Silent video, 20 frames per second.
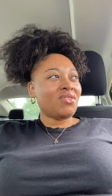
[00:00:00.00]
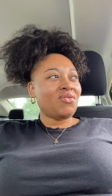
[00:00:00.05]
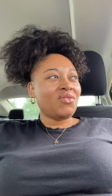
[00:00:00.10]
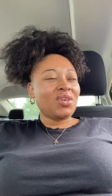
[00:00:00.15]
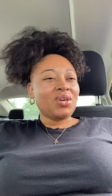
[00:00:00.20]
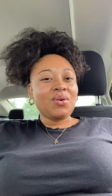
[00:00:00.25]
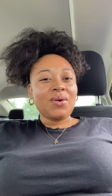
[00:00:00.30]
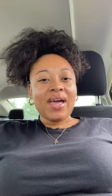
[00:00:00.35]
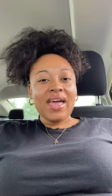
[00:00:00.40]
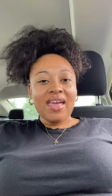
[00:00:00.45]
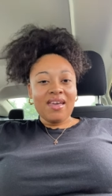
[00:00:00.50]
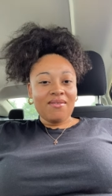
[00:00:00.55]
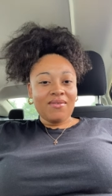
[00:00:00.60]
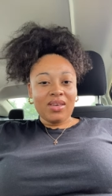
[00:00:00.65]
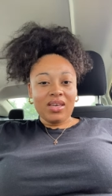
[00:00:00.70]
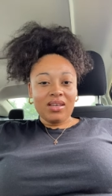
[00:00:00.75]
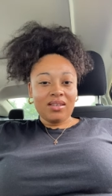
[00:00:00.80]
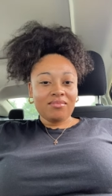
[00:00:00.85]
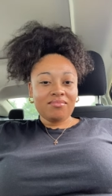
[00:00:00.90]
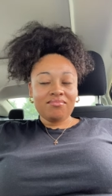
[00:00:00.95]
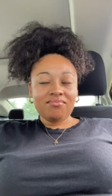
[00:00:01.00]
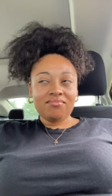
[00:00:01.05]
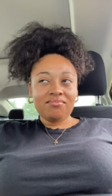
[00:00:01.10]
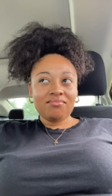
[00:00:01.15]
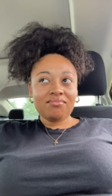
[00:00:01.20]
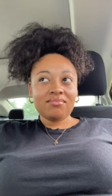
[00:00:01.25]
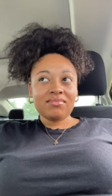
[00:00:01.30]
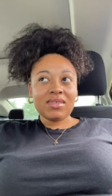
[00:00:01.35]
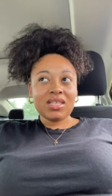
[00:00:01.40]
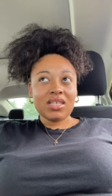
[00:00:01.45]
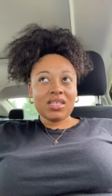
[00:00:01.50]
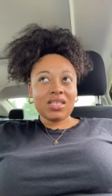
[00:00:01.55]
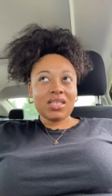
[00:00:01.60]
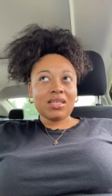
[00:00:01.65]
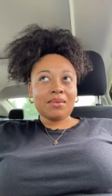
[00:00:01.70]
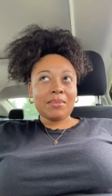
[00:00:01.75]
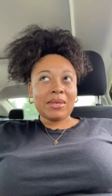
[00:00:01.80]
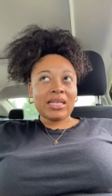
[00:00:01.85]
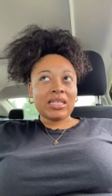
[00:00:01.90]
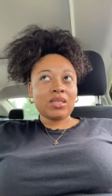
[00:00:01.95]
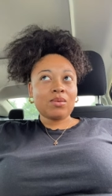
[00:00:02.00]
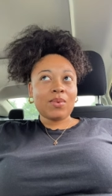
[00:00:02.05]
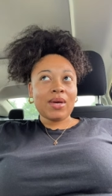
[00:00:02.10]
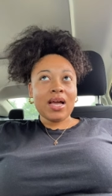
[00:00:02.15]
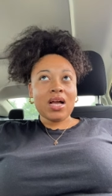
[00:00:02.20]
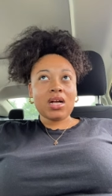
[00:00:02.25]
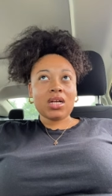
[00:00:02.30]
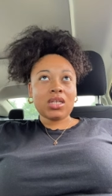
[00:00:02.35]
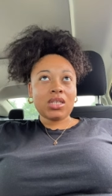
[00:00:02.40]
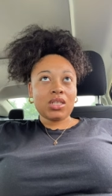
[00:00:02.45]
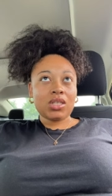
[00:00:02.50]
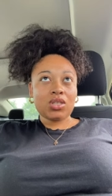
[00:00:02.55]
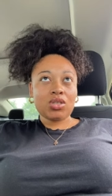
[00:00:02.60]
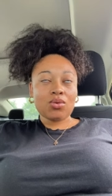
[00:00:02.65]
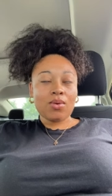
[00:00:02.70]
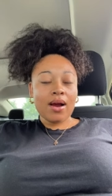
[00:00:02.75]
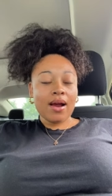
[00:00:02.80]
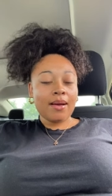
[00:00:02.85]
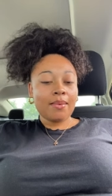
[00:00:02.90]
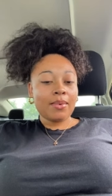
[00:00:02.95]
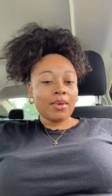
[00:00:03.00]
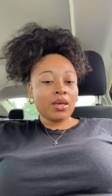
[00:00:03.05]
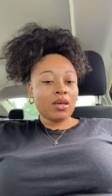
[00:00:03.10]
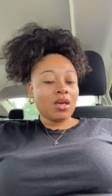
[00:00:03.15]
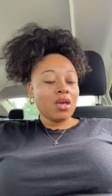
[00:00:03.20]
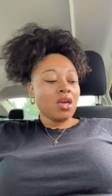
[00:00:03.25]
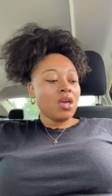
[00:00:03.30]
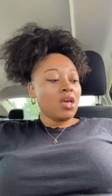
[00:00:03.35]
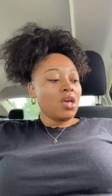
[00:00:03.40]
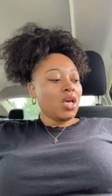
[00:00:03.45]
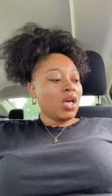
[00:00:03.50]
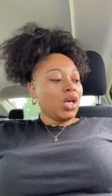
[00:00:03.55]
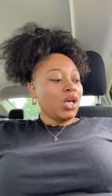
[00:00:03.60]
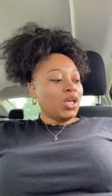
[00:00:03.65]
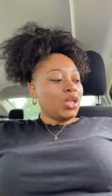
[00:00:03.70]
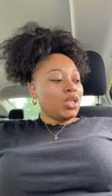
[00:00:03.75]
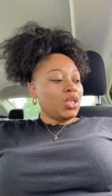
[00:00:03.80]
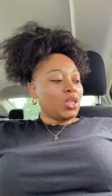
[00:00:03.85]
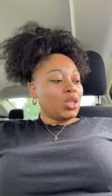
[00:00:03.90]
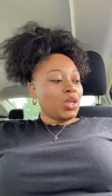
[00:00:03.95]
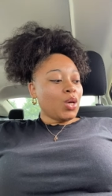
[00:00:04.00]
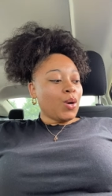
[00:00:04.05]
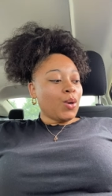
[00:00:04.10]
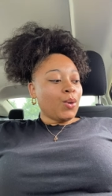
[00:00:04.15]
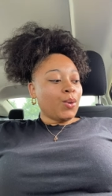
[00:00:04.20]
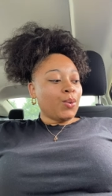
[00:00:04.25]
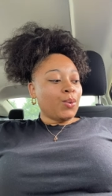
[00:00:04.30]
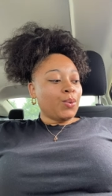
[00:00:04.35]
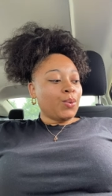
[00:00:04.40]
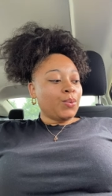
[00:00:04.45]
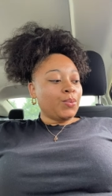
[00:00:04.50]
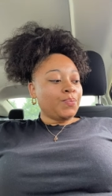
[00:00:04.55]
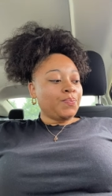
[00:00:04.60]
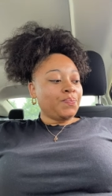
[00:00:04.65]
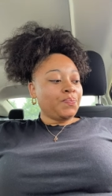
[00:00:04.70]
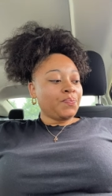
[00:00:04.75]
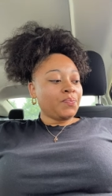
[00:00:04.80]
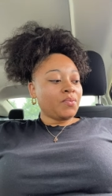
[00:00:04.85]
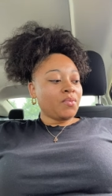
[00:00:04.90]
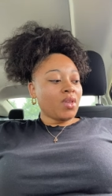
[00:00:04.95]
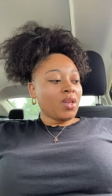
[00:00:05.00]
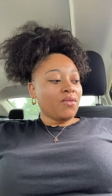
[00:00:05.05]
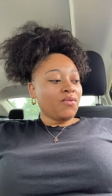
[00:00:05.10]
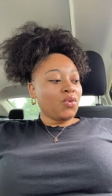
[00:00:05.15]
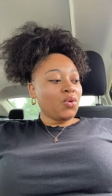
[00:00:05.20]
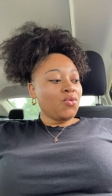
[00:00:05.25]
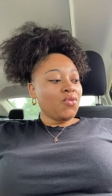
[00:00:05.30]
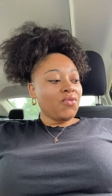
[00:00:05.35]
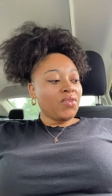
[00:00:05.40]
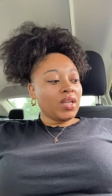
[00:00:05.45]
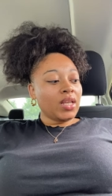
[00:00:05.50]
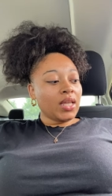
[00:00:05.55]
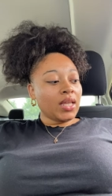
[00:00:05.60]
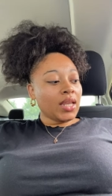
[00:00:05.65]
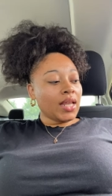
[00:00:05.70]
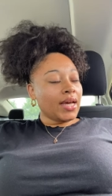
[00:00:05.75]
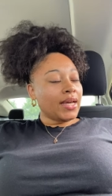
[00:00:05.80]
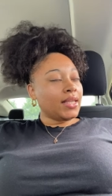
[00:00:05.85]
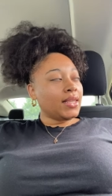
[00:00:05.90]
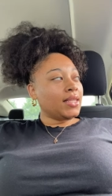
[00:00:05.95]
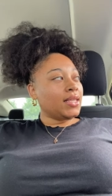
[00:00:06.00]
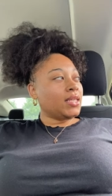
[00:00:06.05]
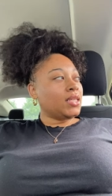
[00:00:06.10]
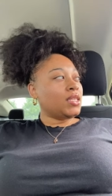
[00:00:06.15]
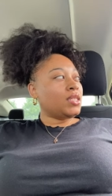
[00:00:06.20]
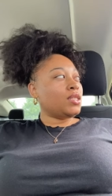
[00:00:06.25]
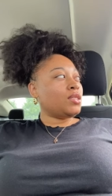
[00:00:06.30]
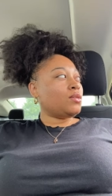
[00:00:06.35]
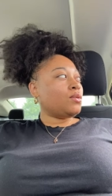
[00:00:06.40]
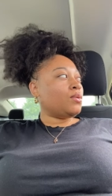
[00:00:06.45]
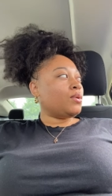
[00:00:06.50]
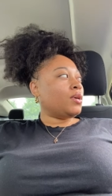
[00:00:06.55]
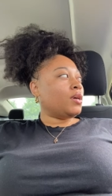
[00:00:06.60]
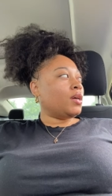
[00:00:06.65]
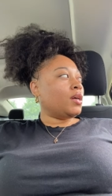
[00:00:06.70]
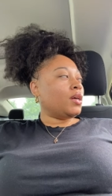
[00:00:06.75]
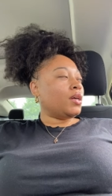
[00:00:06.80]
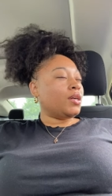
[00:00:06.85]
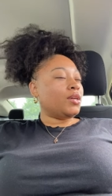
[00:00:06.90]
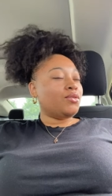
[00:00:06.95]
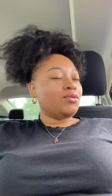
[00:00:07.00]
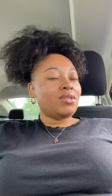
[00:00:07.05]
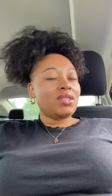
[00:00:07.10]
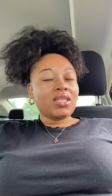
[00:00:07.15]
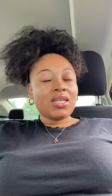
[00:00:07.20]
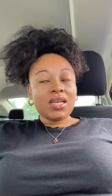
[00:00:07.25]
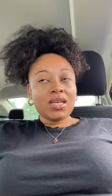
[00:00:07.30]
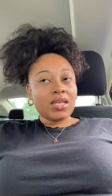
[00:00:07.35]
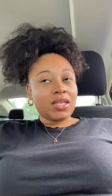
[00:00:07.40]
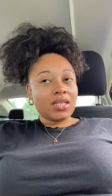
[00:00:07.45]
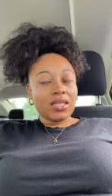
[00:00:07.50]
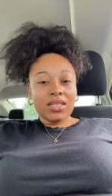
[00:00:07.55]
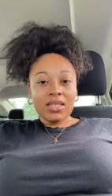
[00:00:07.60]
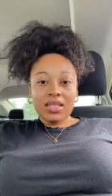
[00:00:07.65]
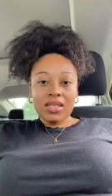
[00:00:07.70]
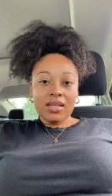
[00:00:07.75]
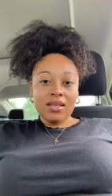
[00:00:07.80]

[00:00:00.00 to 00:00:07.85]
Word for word: feel heavy is the best way i can describe it so if you feeling like this or you just